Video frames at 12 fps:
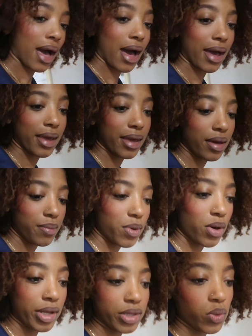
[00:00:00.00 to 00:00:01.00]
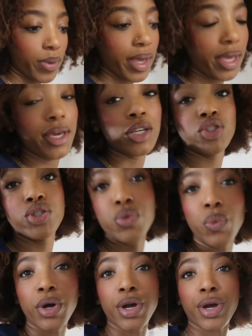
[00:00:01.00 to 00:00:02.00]
I am on the way
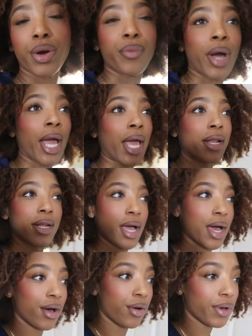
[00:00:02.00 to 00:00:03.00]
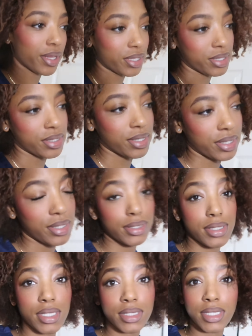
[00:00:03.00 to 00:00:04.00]
to work right now. This
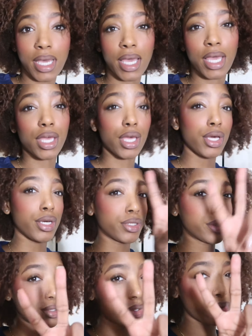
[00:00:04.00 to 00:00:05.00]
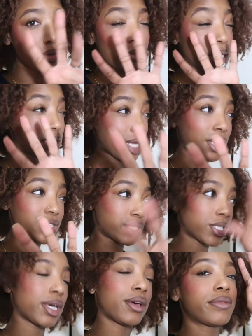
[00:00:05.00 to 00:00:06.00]
is day to my second
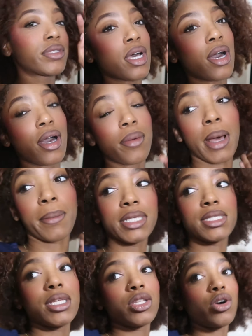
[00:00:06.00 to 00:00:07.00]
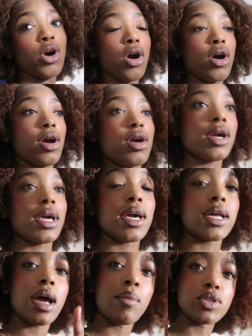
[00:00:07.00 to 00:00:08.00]
shift. I'm about to get in the car
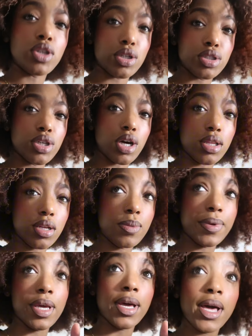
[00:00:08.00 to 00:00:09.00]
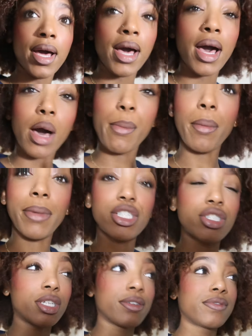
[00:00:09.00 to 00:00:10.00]
and I'm gonna talk to y'all a little bit about my
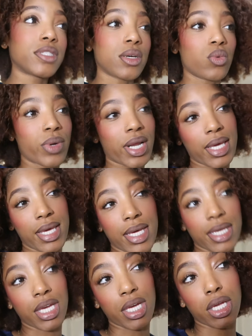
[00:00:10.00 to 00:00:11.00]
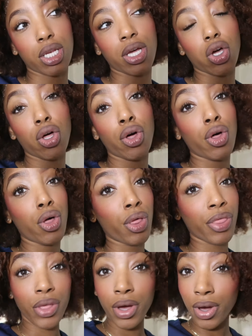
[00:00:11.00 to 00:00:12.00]
shift when I get in
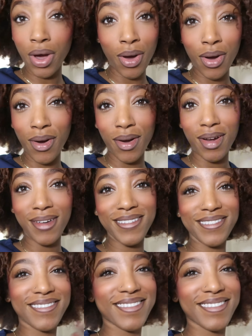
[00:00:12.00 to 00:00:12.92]
the car.